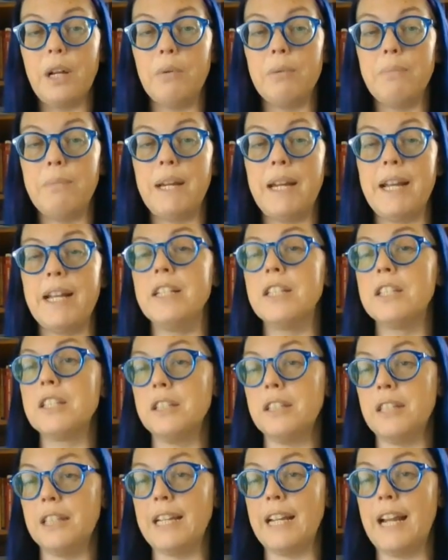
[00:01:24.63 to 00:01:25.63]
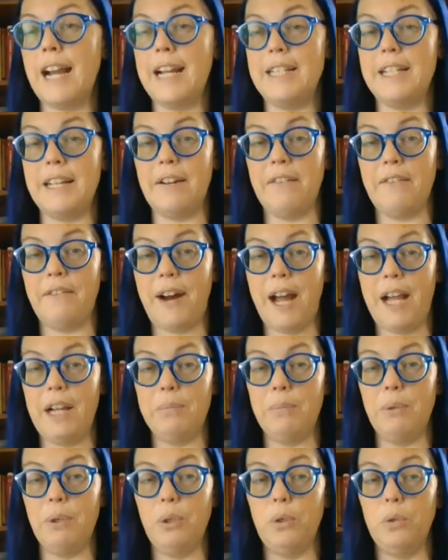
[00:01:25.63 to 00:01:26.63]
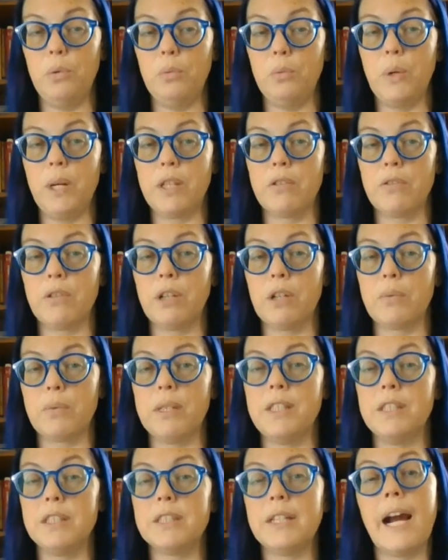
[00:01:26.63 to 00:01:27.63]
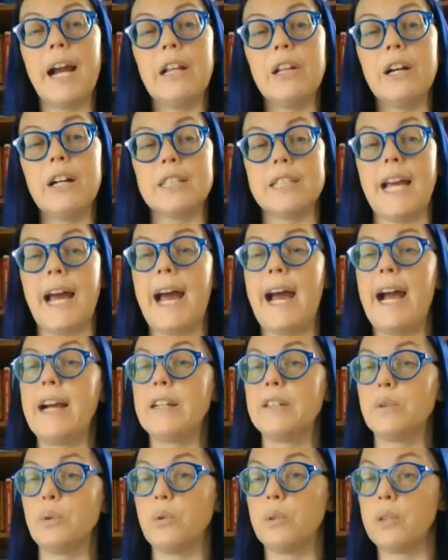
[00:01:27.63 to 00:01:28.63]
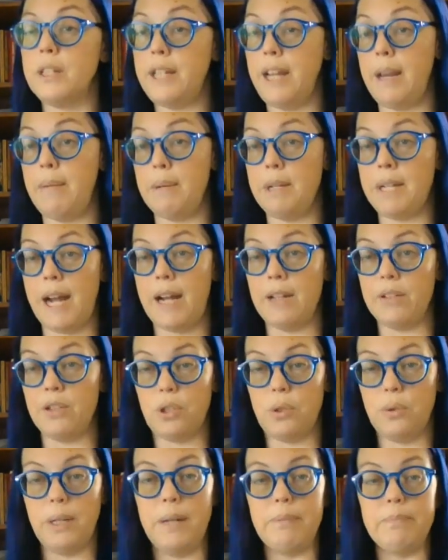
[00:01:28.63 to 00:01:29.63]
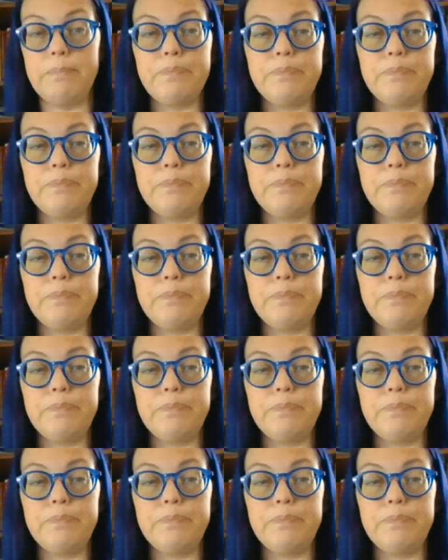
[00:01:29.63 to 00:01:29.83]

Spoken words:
it would be instantly identifiable, whether there was dialogue tags or a name attached to it.